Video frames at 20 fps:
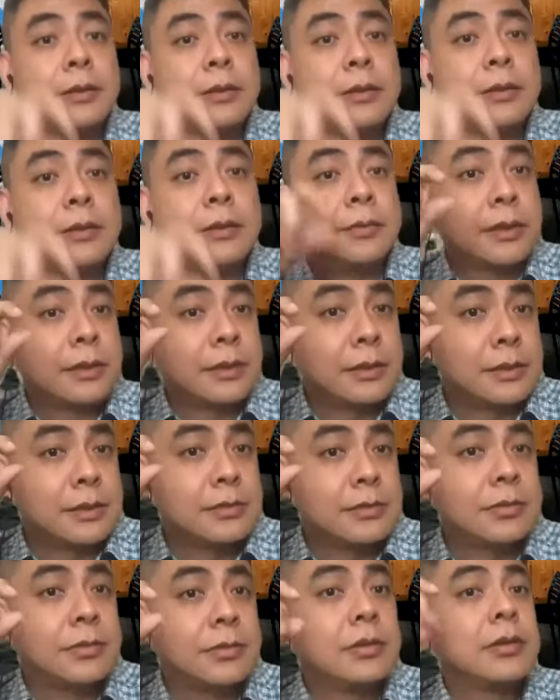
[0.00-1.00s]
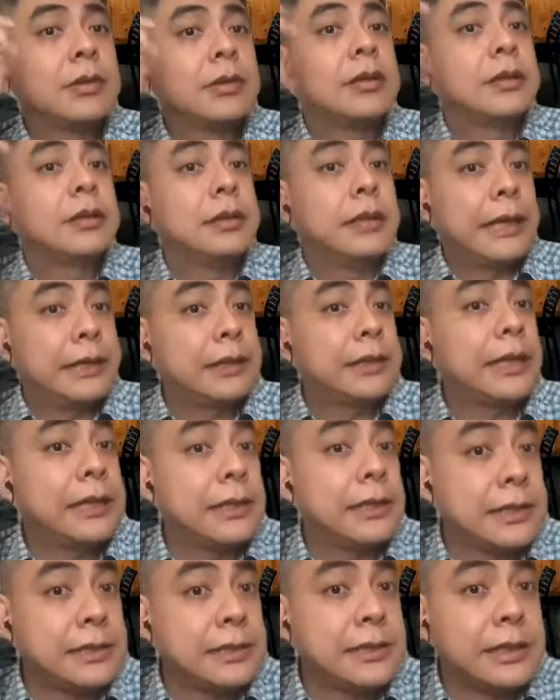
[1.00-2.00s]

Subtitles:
Because that is